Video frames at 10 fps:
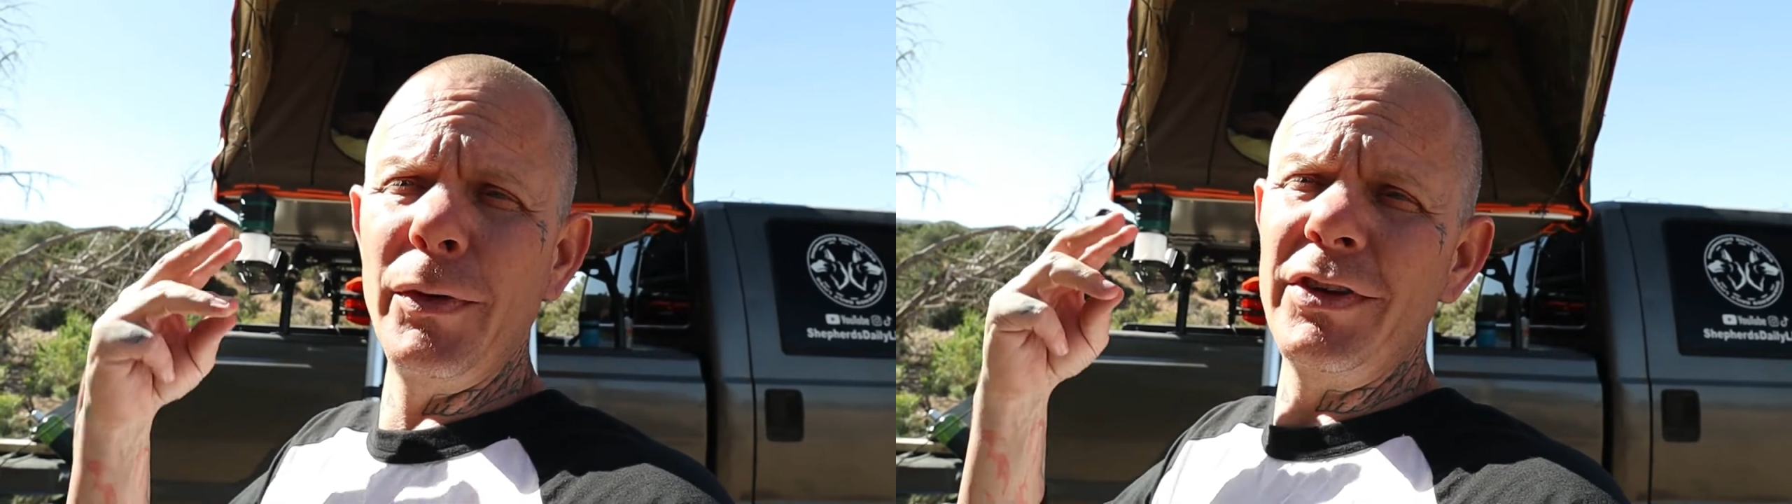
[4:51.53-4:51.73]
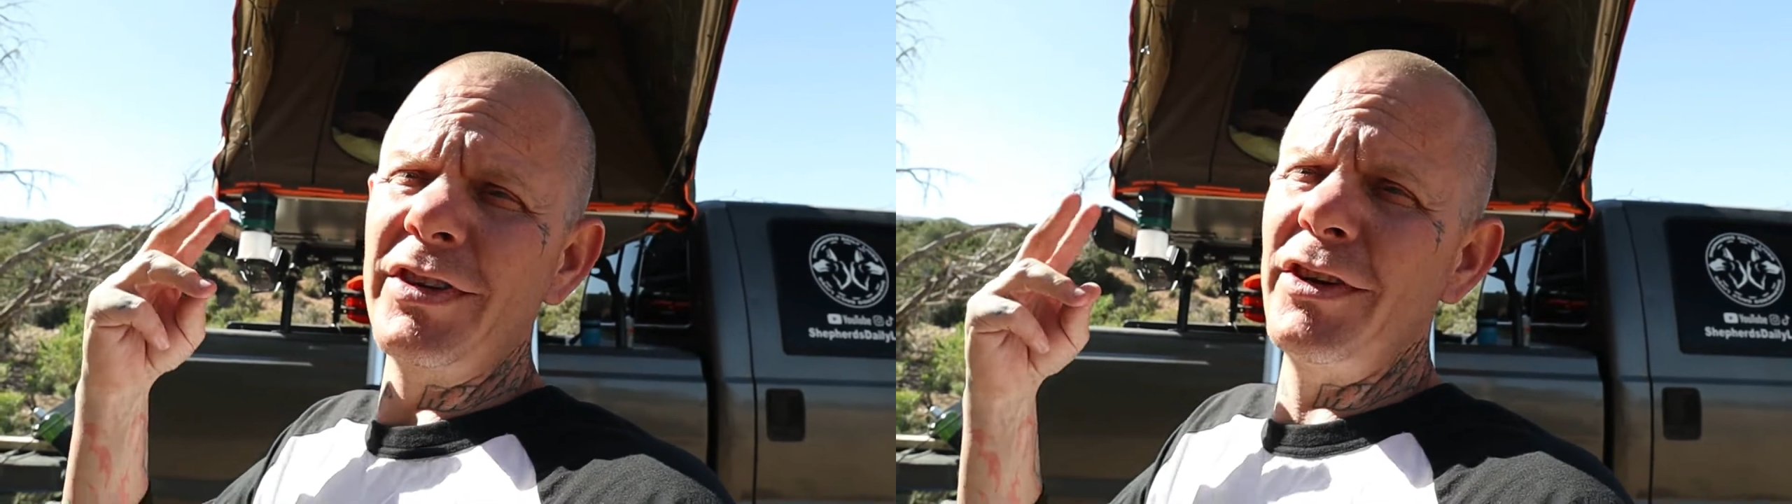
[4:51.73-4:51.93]

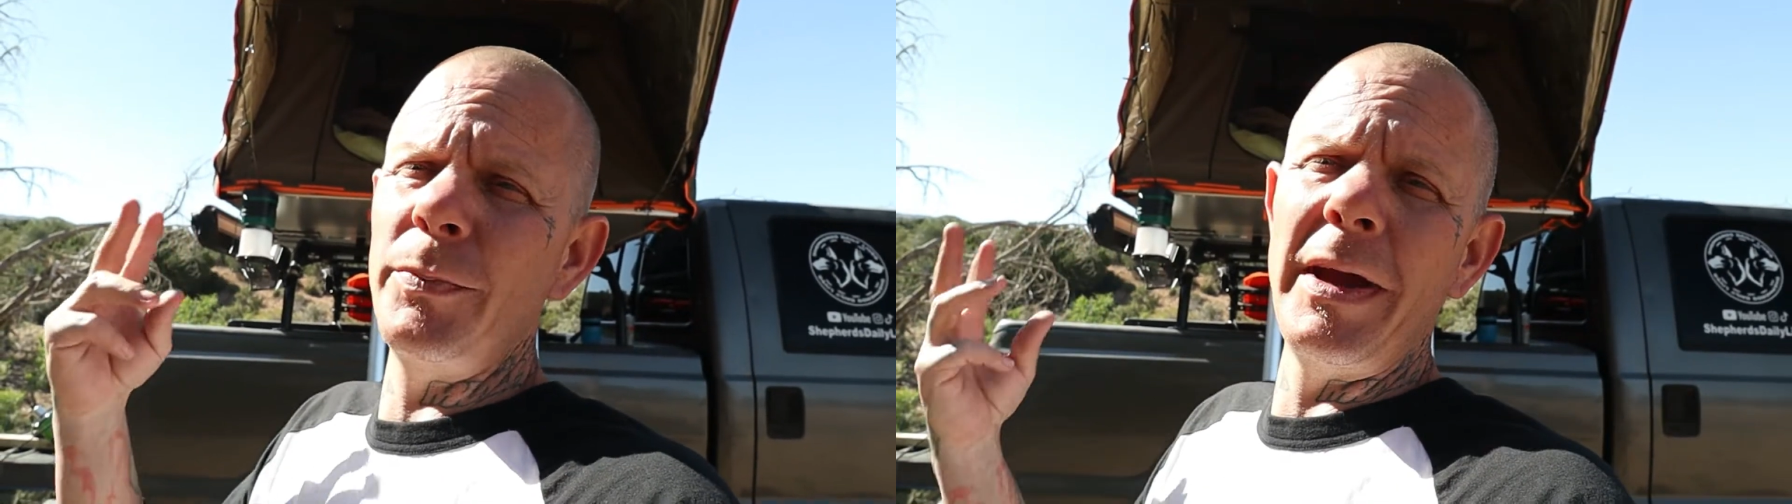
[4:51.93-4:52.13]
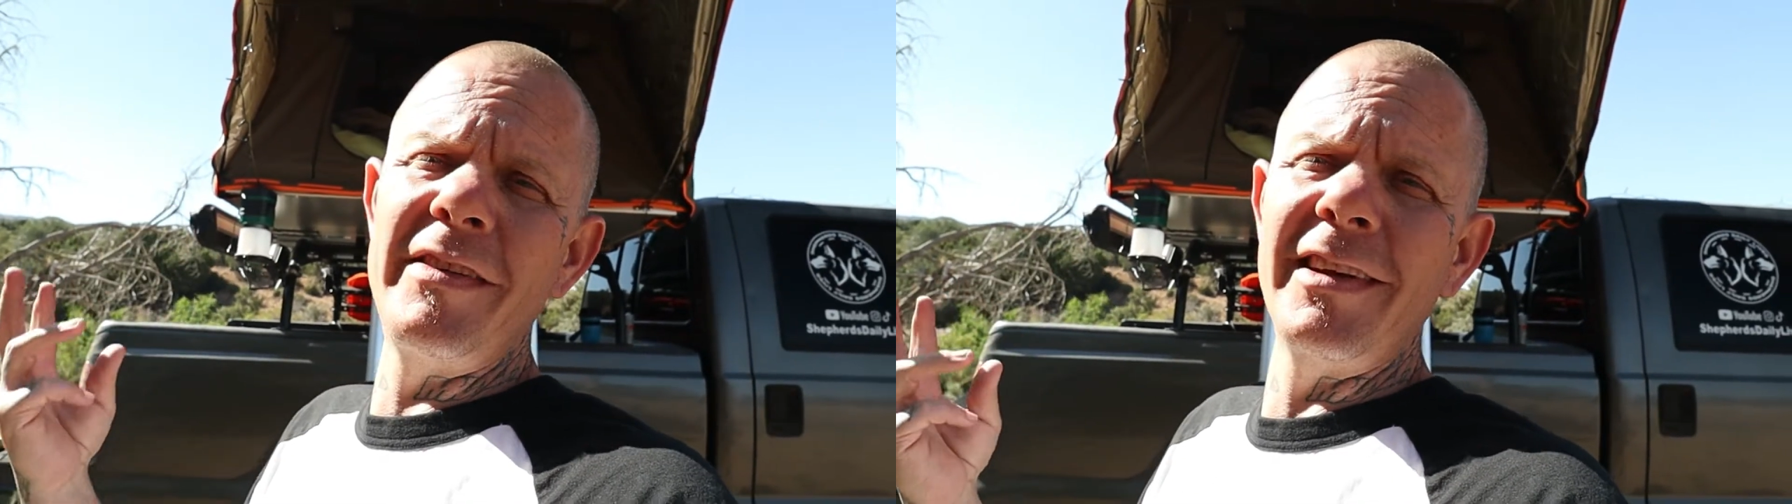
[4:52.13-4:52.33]
which
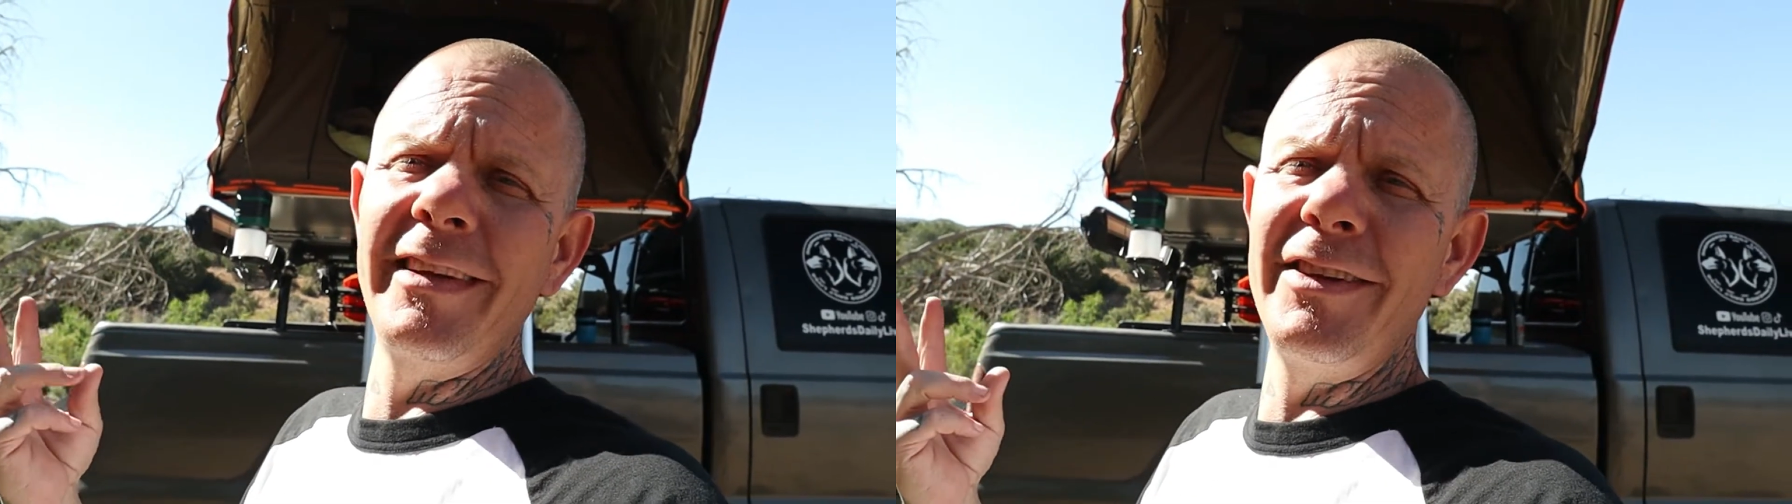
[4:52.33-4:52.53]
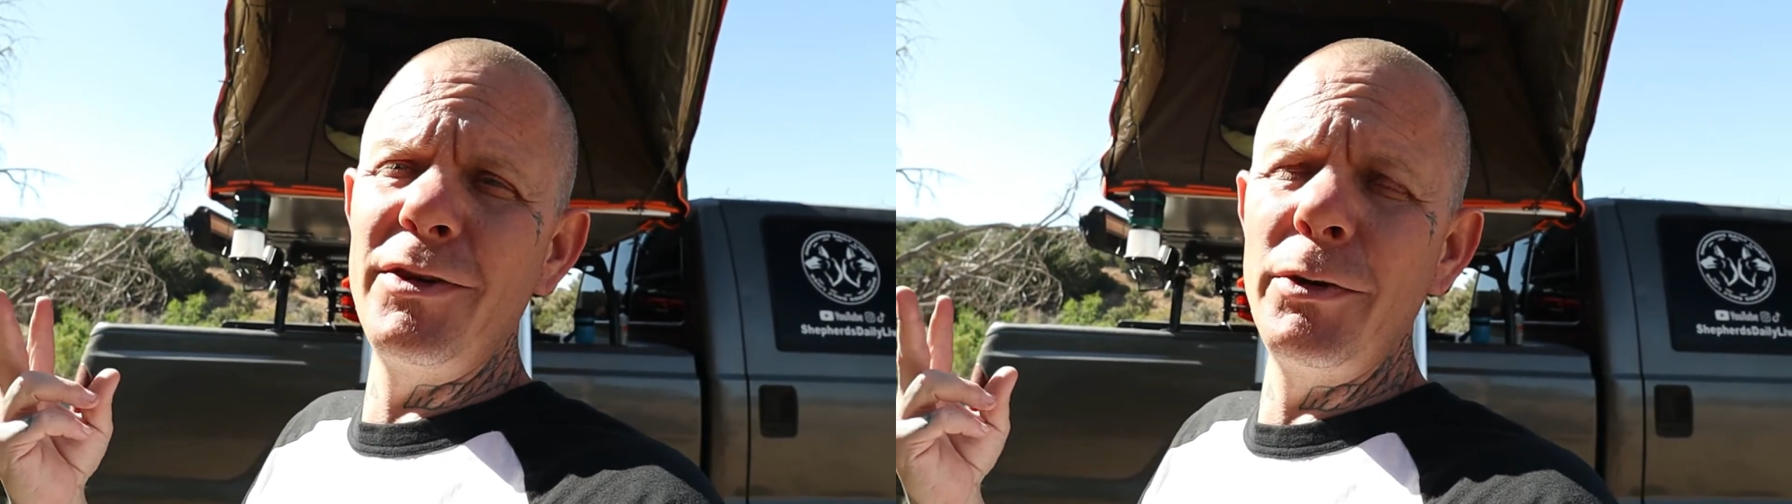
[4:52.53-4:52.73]
is
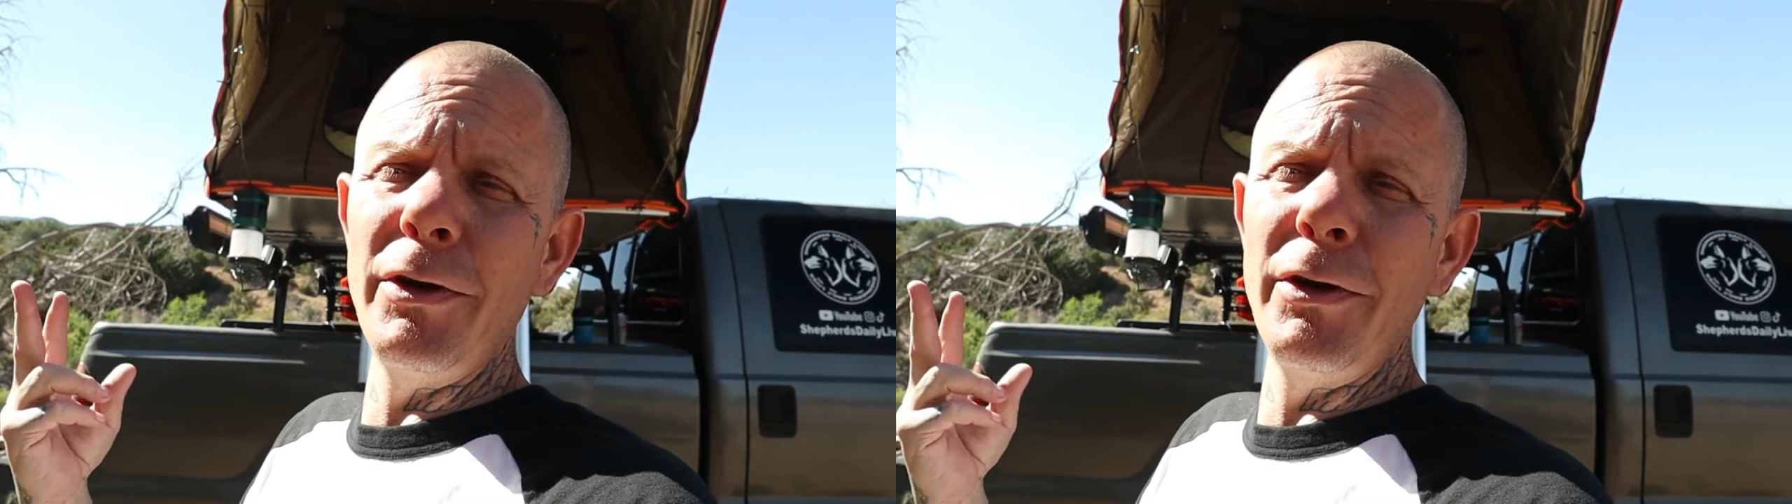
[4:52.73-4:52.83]
basically 2